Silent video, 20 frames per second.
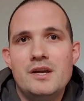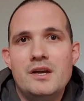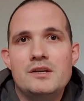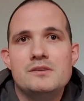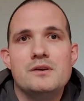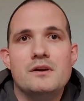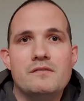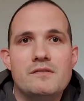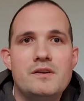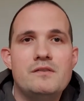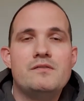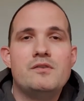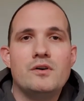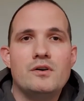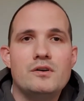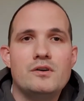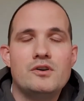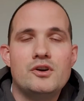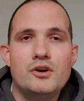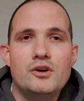So if you've
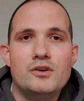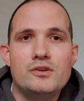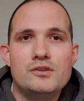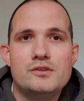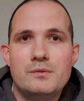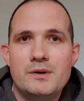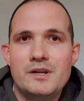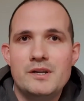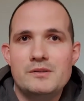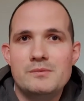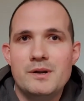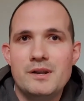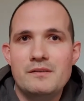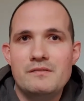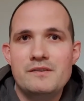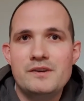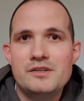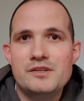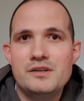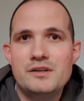got good 20/20
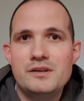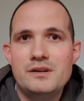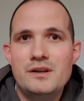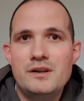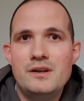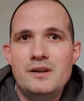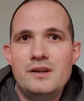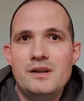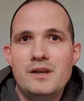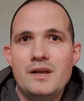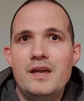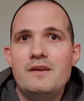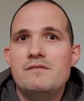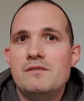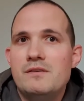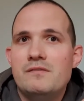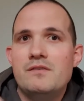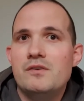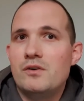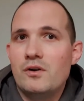vision, even
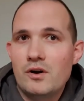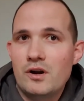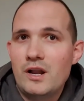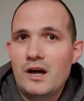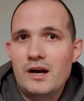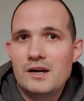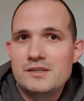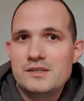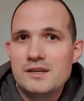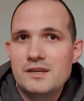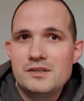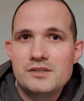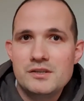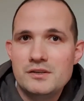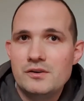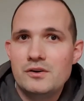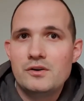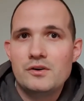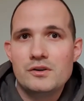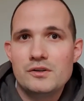if you've got glasses and
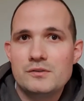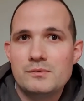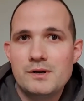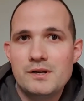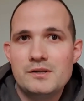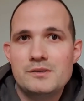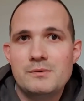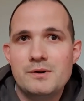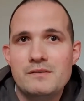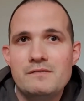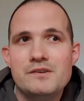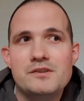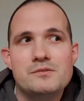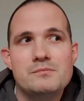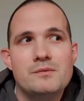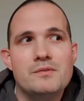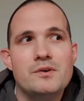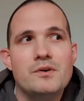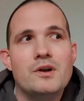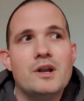you've got good 20/20 vision
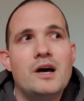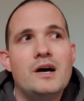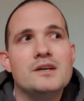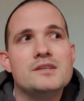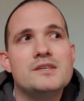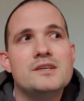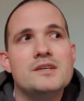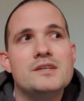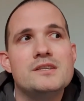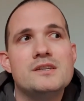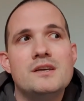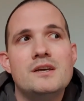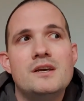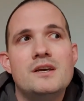with your glasses,